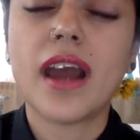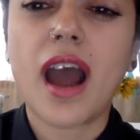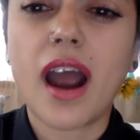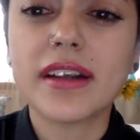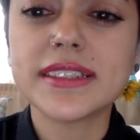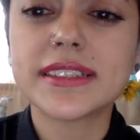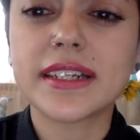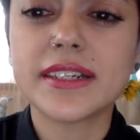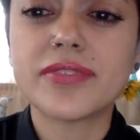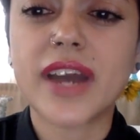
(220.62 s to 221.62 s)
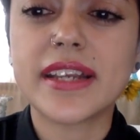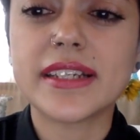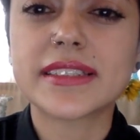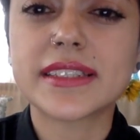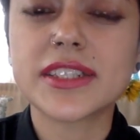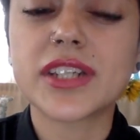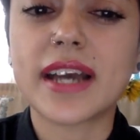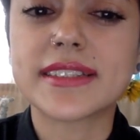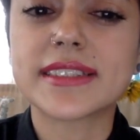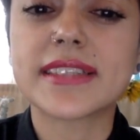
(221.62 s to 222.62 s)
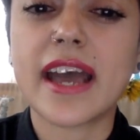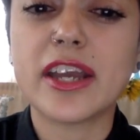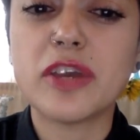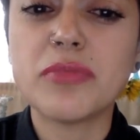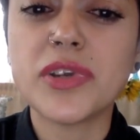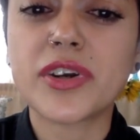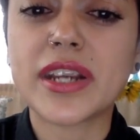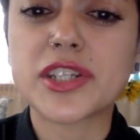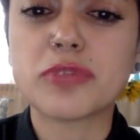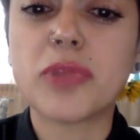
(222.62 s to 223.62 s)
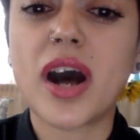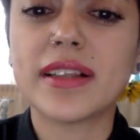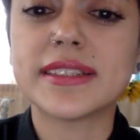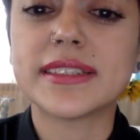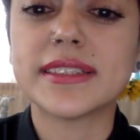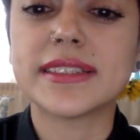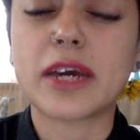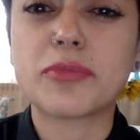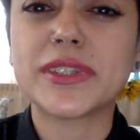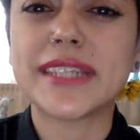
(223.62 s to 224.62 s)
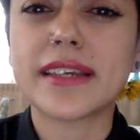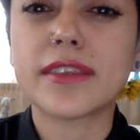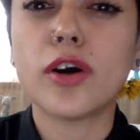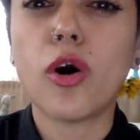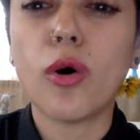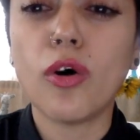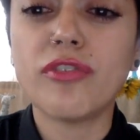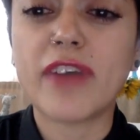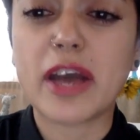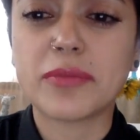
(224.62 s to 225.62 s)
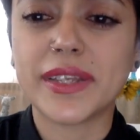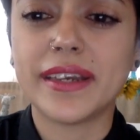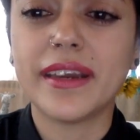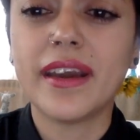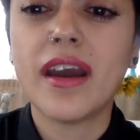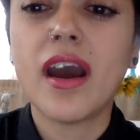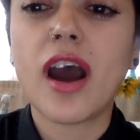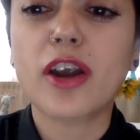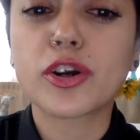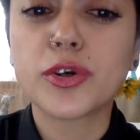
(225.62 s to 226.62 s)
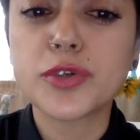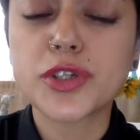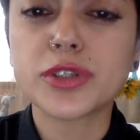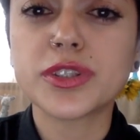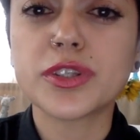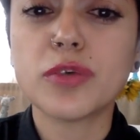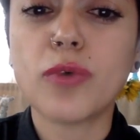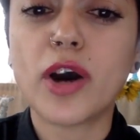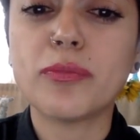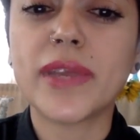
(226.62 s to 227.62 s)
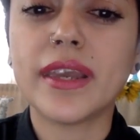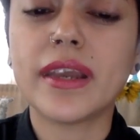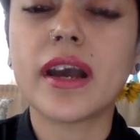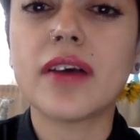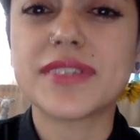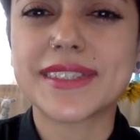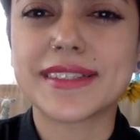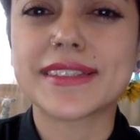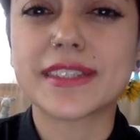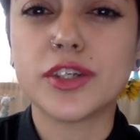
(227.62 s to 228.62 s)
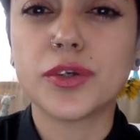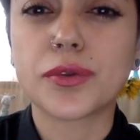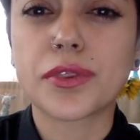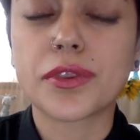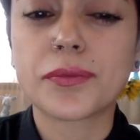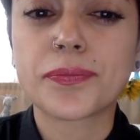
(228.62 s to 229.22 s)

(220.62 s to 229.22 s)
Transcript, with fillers: our study findings suggest that immigration policies that protect the whole family are crucial to the well-being of citizen youth.